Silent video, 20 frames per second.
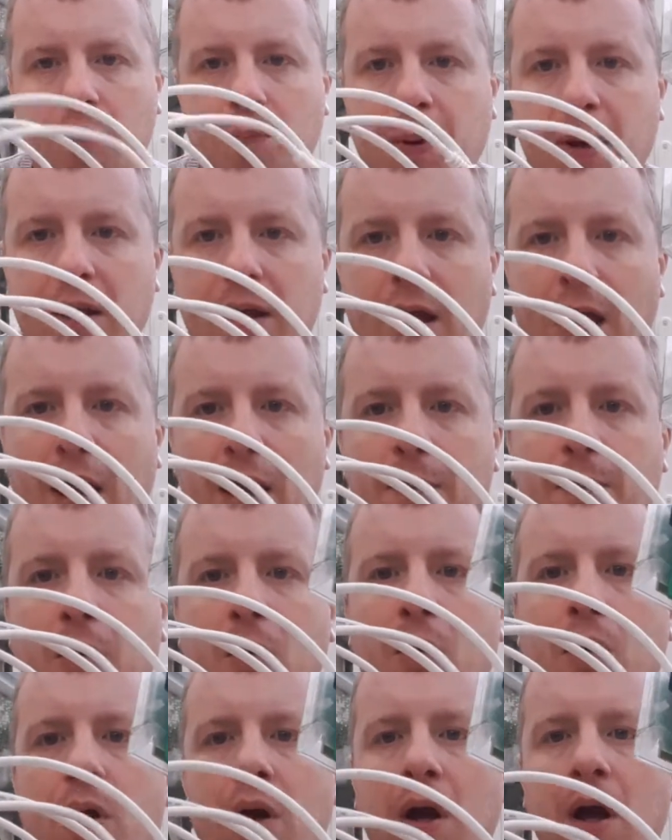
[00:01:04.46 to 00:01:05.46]
U S B
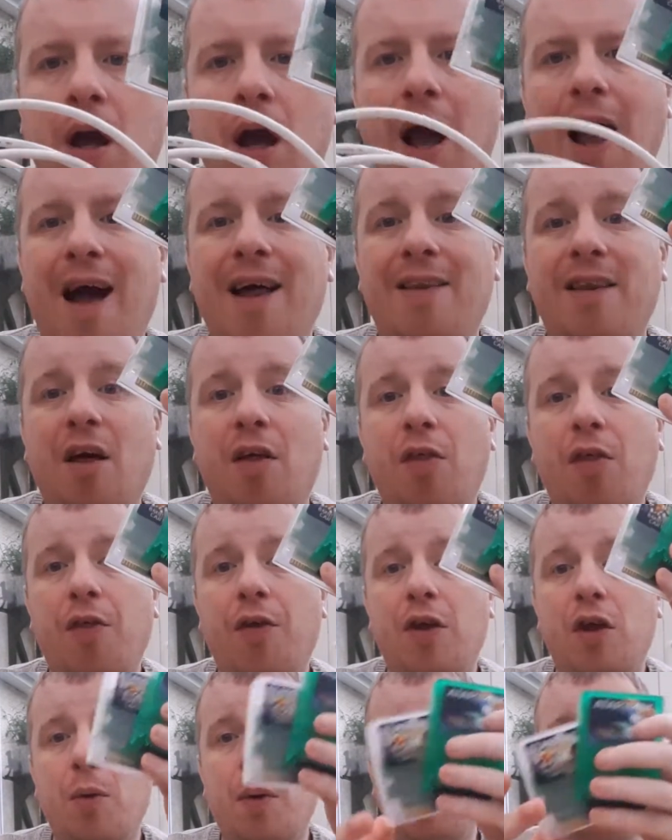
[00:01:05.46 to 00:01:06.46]
cable. And the other
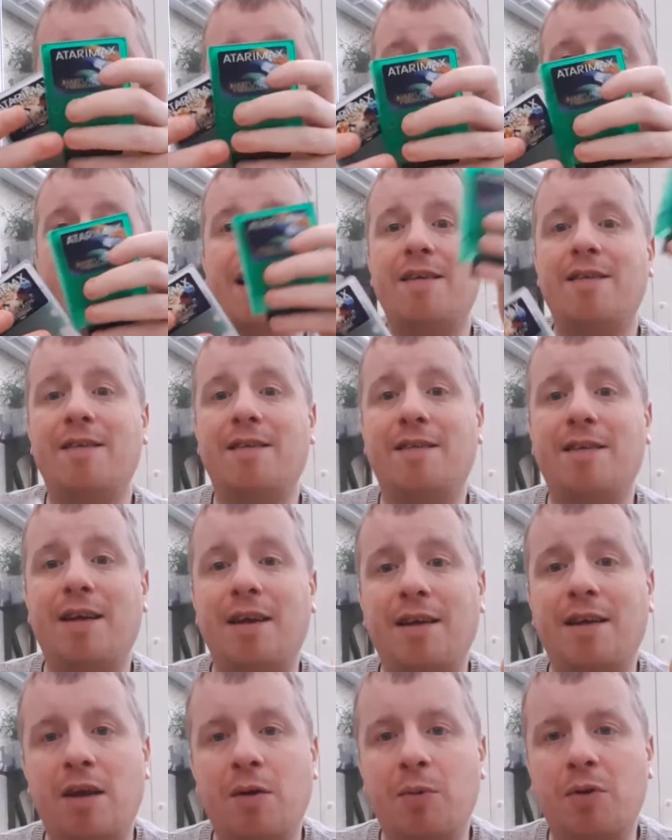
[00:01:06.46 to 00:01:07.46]
thing you actually get is a
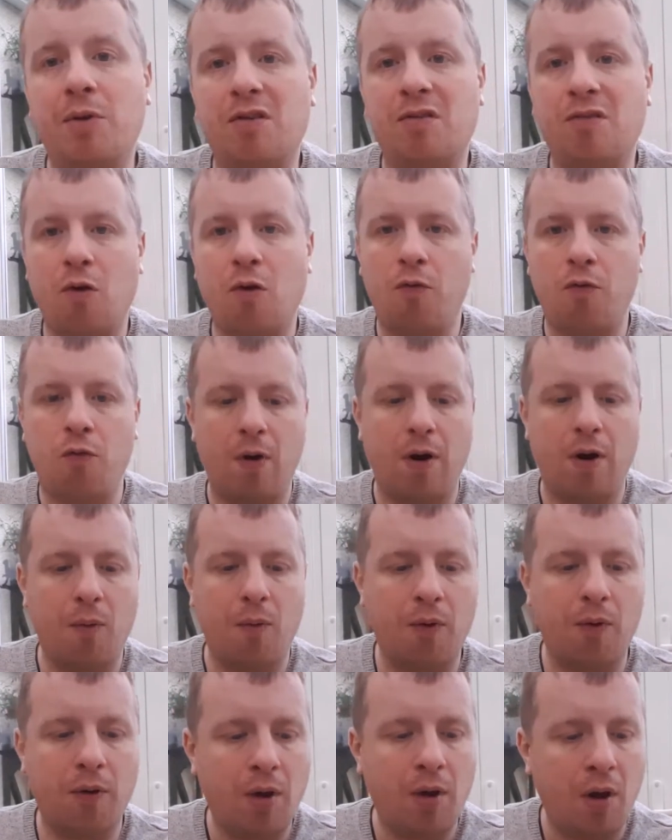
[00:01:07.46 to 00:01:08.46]
C D with the
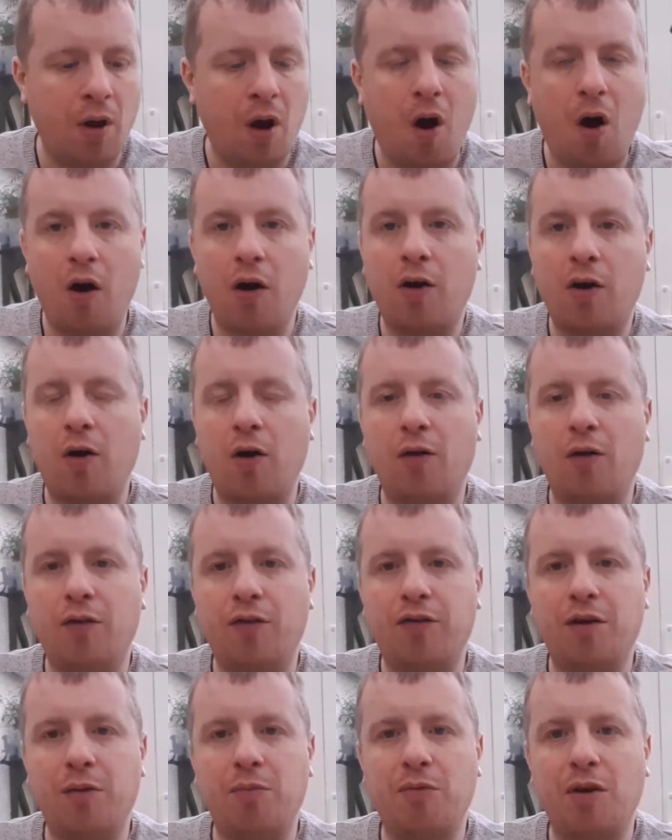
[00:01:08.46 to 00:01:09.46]
software on. I can't
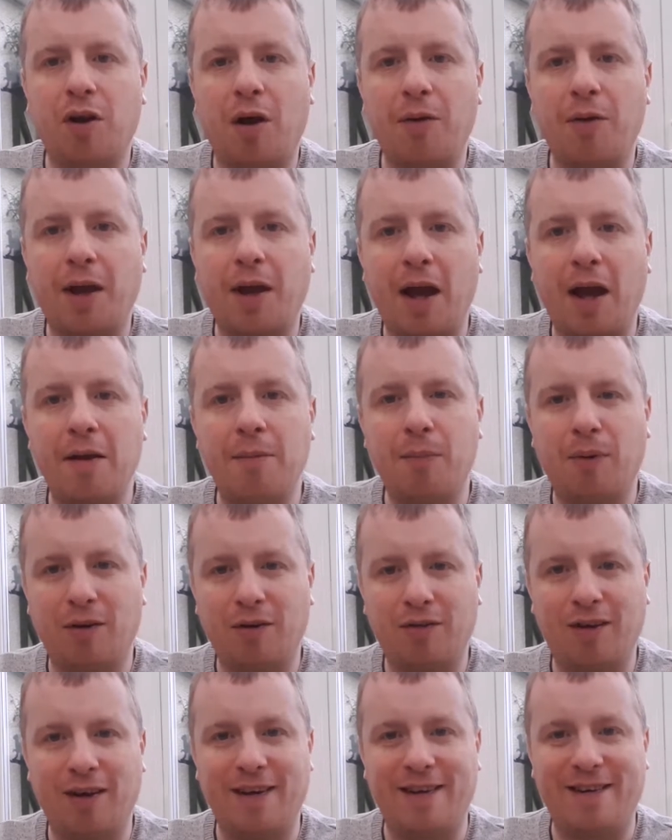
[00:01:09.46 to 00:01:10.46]
seem to locate my
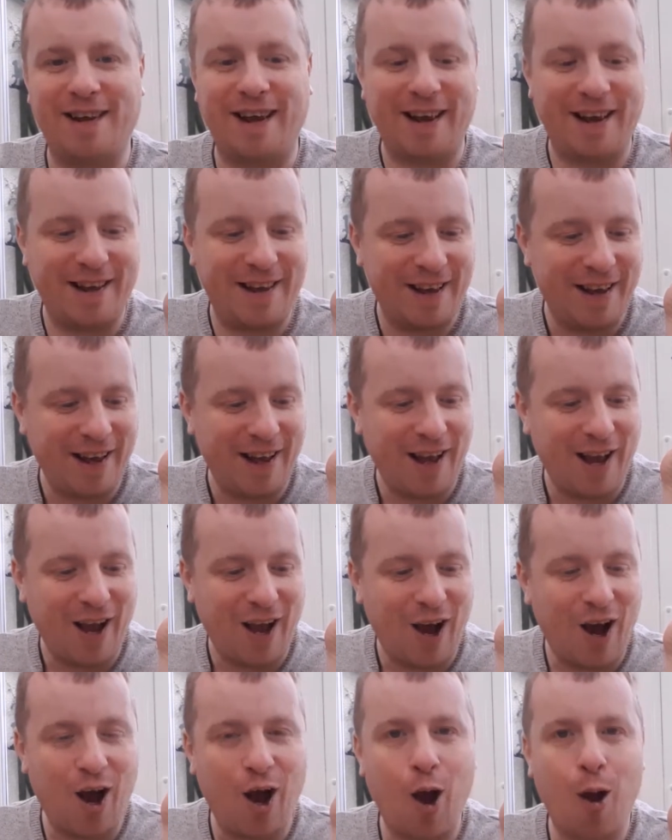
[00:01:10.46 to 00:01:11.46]
C D.
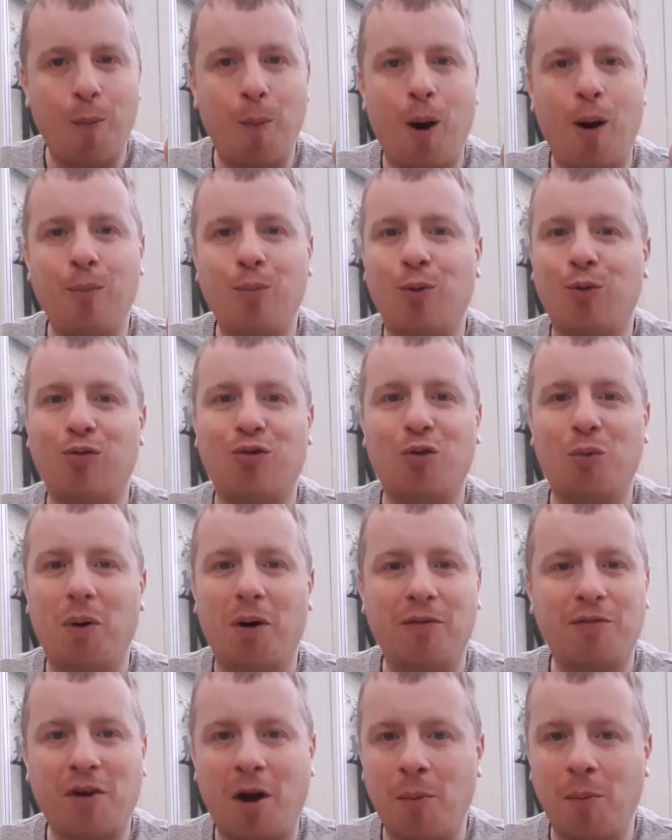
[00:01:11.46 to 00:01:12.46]
Um, I'm not sure what
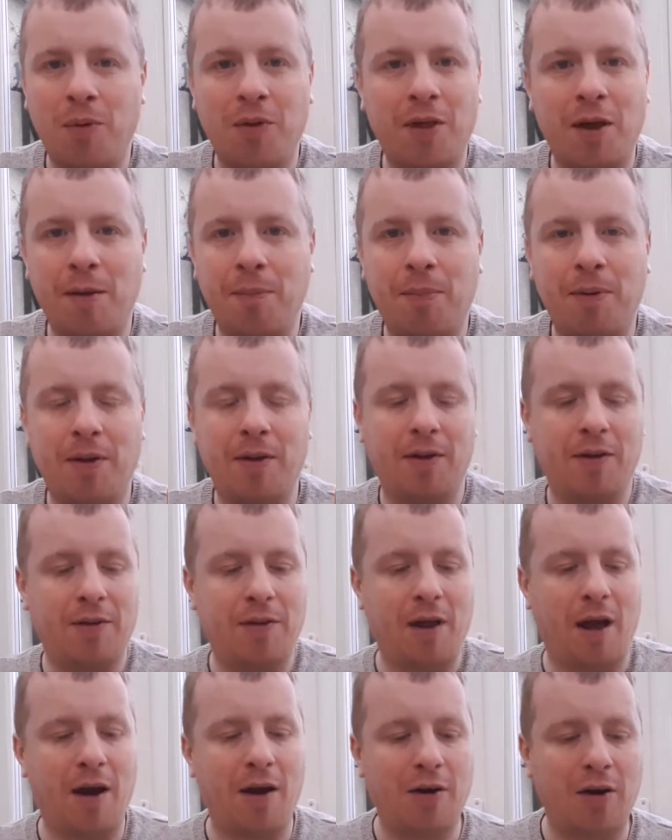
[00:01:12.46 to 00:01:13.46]
I've done with it, but
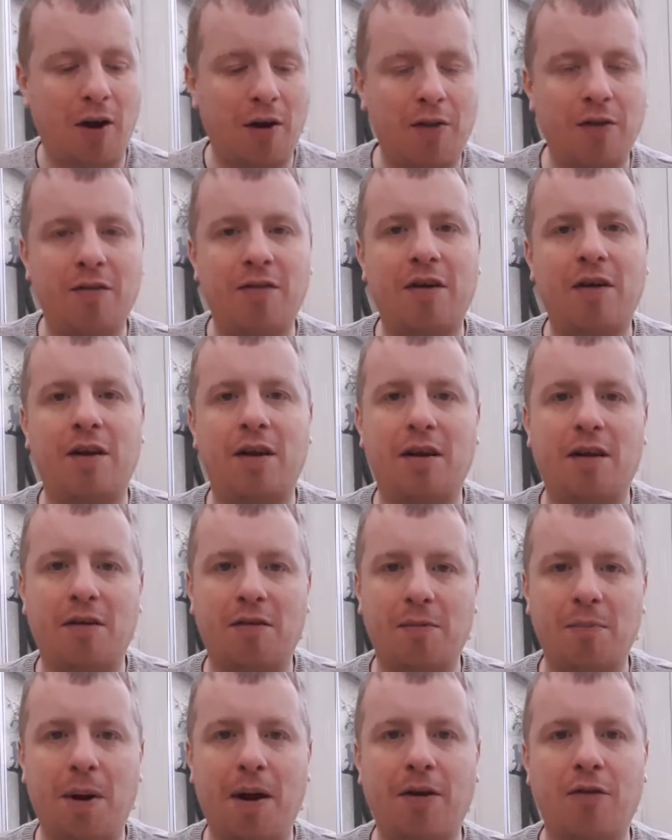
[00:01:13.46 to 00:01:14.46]
that, you know, the C D
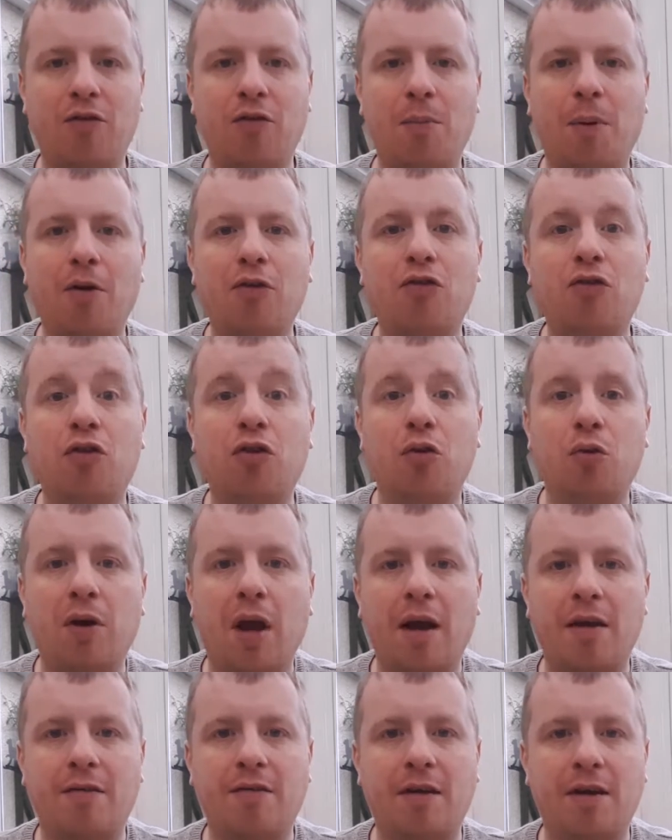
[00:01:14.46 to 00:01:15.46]
doesn't matter too much. You do
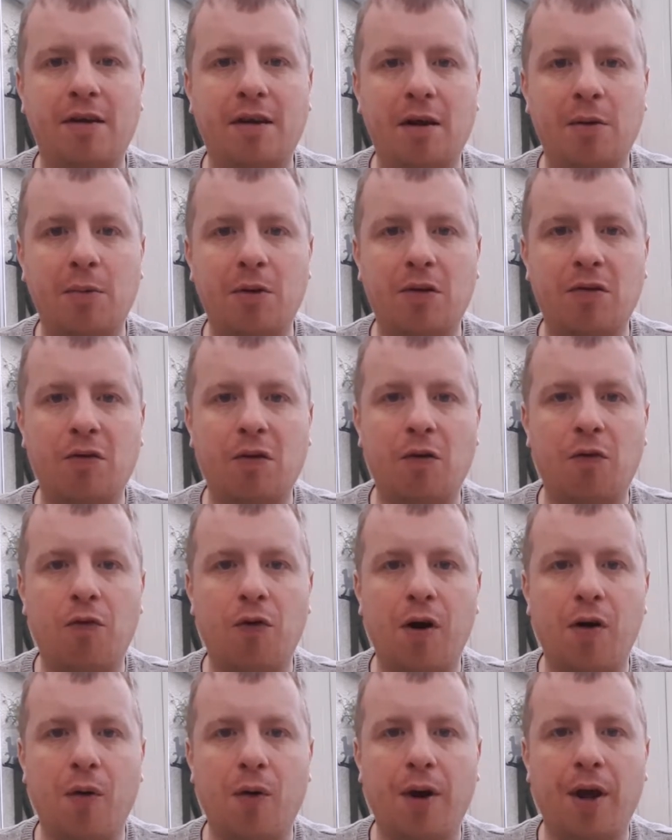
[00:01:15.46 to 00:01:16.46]
get a C D with the
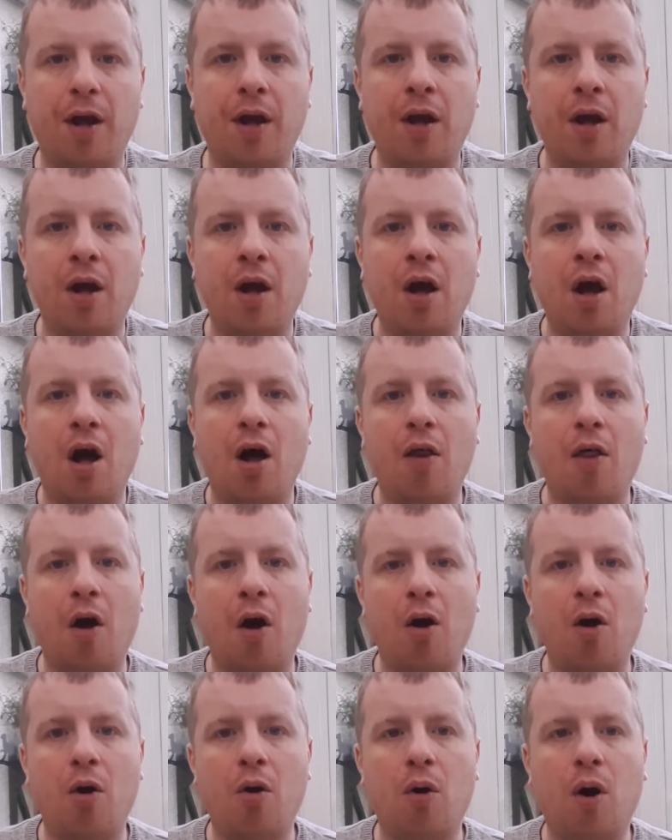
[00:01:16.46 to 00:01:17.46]
software on it,
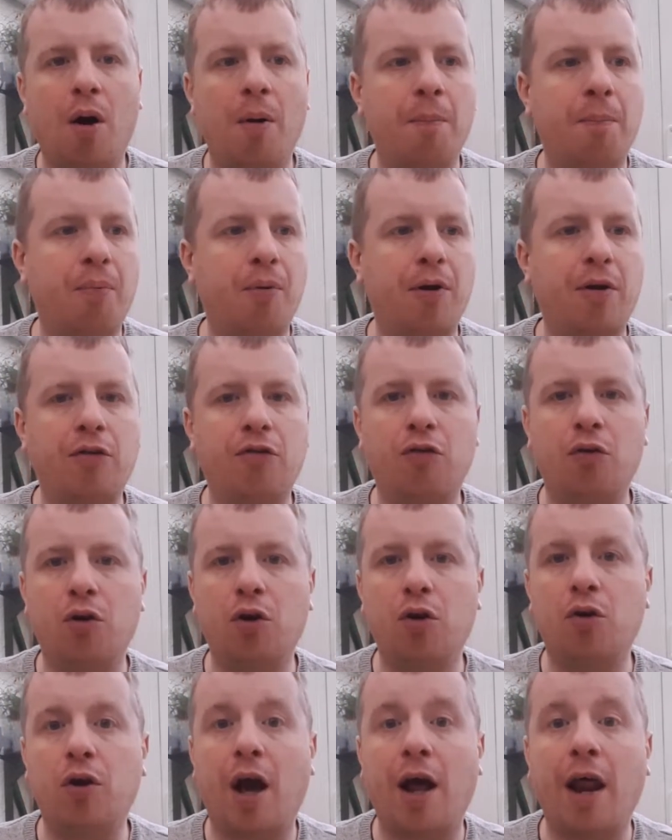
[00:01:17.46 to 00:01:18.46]
although I'm pretty sure
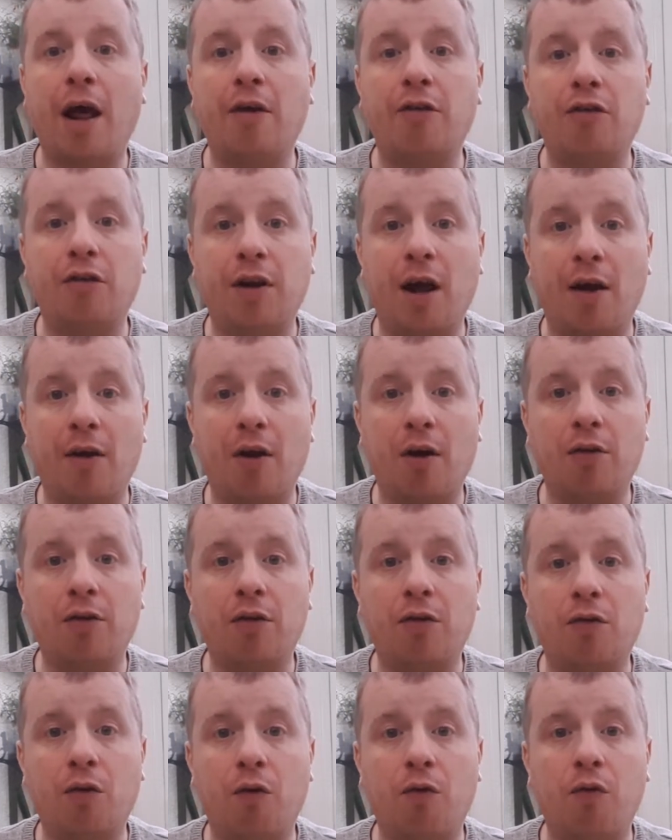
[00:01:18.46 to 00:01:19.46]
you can actually download
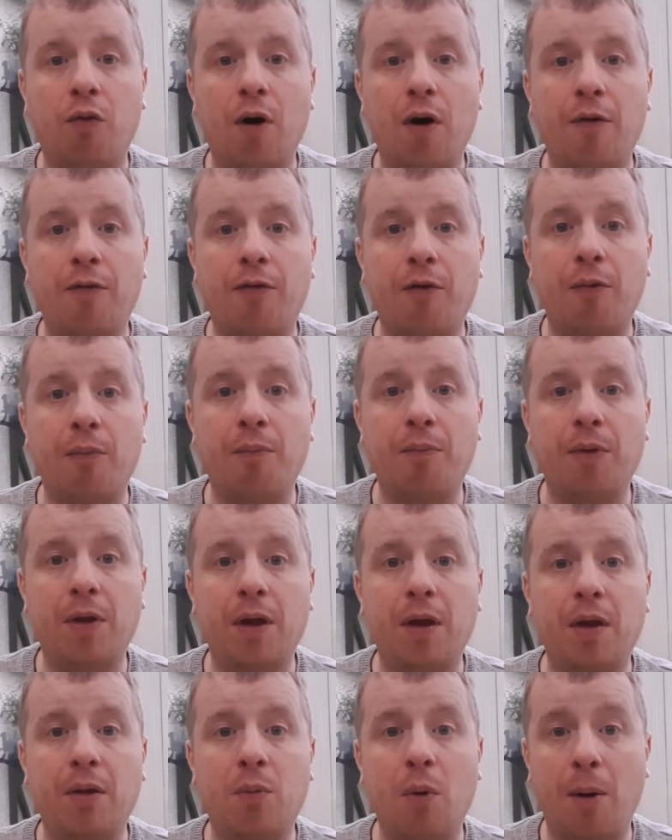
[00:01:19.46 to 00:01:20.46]
the software from
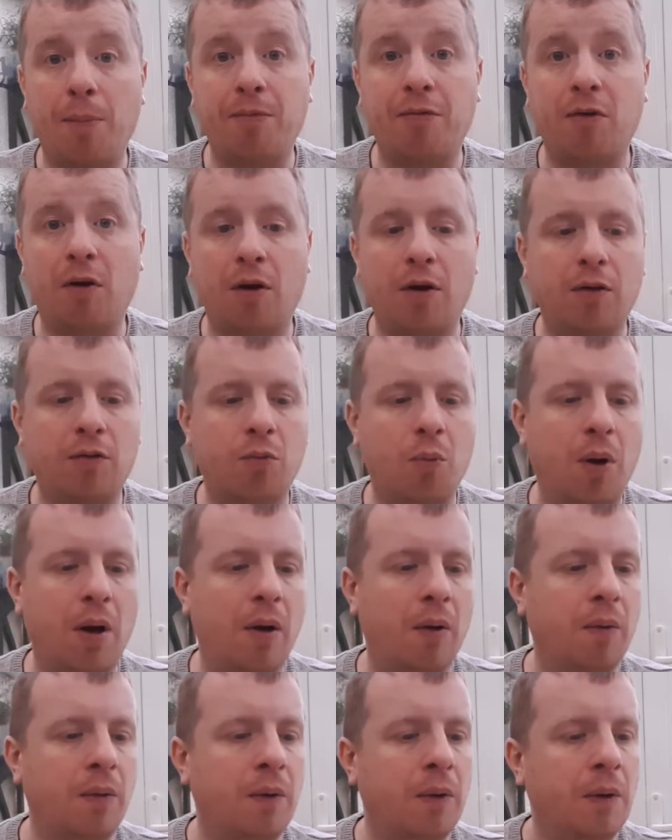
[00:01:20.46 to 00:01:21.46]
the website as
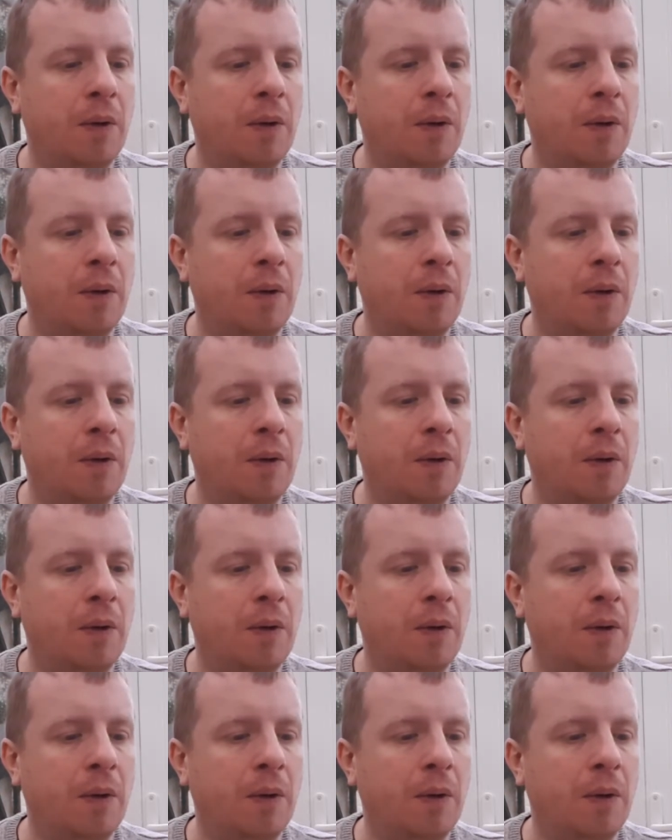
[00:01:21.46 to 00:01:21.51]
well.